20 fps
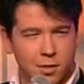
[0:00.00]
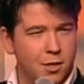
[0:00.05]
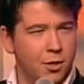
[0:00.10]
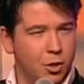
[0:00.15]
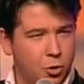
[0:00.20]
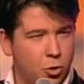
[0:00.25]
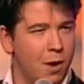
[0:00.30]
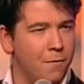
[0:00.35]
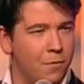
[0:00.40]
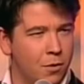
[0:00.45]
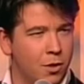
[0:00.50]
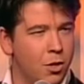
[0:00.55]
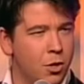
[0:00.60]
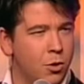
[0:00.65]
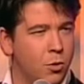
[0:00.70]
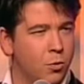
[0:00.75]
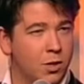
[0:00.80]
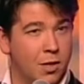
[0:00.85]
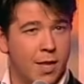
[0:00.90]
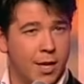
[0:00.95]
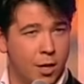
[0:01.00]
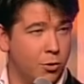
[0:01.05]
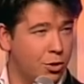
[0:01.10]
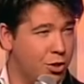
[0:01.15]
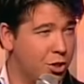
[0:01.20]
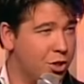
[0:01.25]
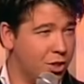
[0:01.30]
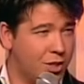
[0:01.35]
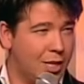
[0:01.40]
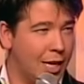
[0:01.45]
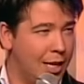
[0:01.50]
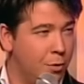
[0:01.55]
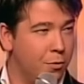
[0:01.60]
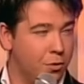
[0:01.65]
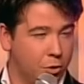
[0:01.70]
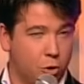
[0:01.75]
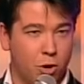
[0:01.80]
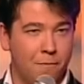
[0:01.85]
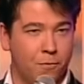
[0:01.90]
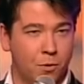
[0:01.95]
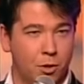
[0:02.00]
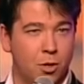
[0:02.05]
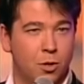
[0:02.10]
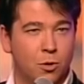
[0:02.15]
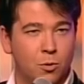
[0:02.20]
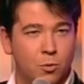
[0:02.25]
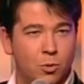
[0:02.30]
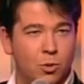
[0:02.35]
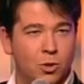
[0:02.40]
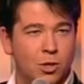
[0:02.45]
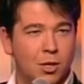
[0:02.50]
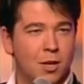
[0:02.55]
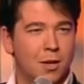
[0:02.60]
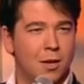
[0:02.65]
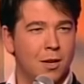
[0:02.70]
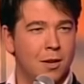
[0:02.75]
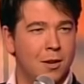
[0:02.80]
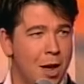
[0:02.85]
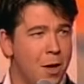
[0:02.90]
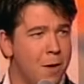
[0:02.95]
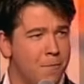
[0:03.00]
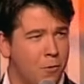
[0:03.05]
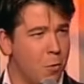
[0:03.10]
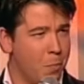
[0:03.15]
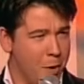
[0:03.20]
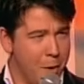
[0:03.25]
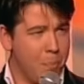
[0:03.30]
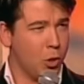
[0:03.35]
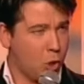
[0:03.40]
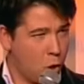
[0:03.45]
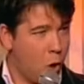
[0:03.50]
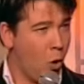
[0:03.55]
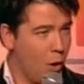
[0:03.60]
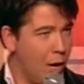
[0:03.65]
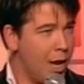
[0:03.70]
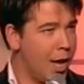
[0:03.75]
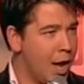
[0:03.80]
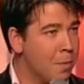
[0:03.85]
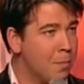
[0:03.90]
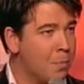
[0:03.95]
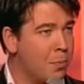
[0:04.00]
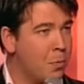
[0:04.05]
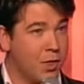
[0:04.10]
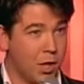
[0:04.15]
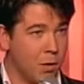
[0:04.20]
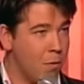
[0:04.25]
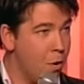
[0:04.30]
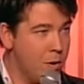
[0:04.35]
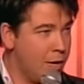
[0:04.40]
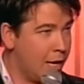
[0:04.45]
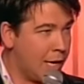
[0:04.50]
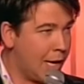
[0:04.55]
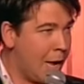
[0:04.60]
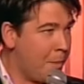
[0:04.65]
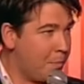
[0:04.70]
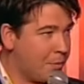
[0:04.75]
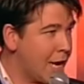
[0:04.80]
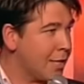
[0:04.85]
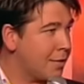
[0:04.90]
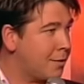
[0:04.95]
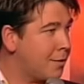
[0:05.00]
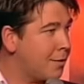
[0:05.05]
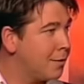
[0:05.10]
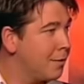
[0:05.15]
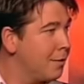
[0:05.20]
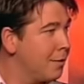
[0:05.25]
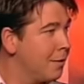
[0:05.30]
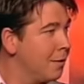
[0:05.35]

to the travel news, and they used to just tell you the travel news. Now you've got people calling up with their own little updates.